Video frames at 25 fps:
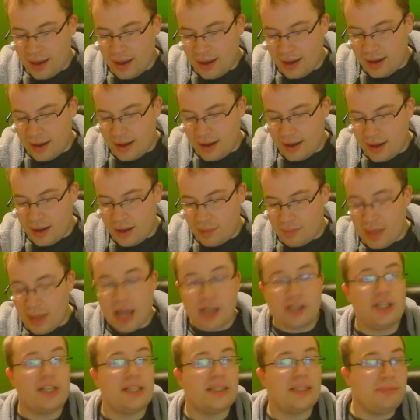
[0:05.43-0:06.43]

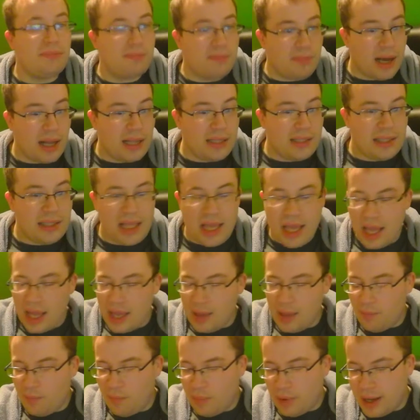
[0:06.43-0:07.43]
Actually, it's
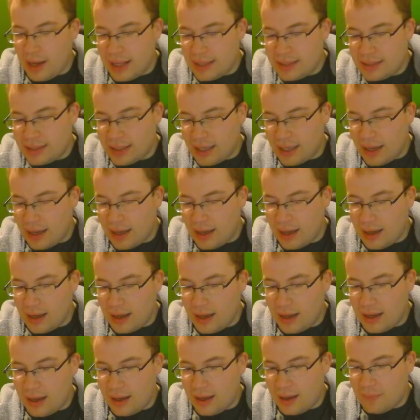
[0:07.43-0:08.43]
Monday, but
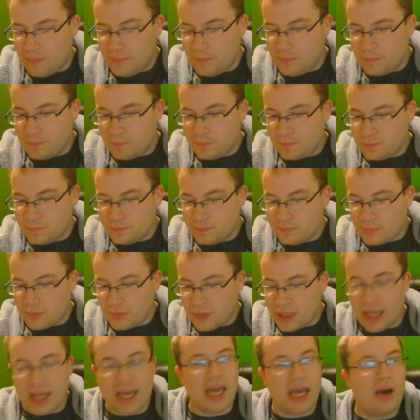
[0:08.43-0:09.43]
like
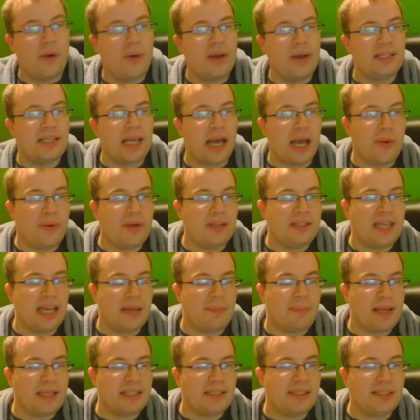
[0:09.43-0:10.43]
I always
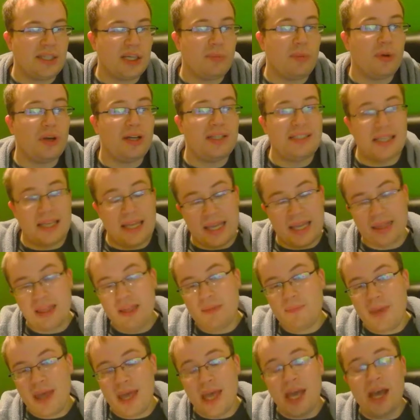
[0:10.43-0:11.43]
get my steelbooks in
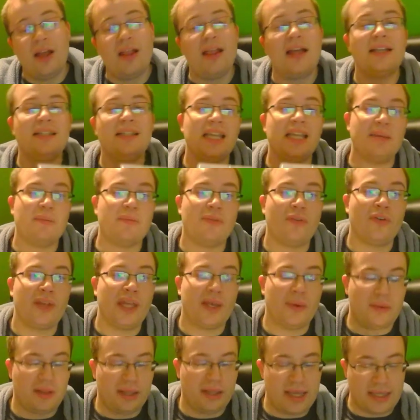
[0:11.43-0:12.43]
the mail a day before
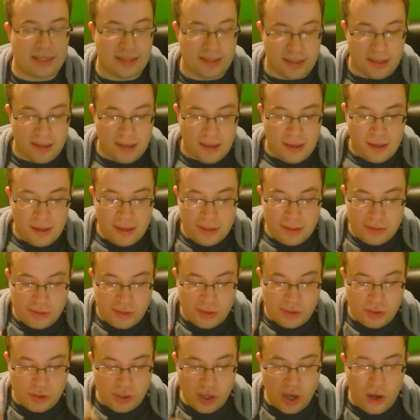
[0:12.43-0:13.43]
they release.
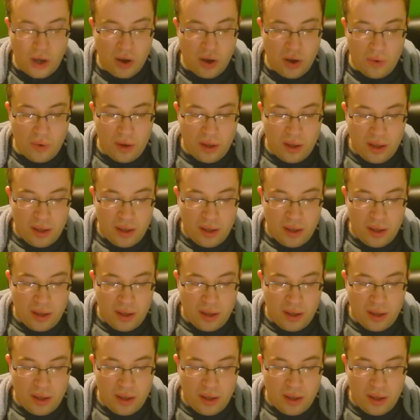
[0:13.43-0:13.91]
So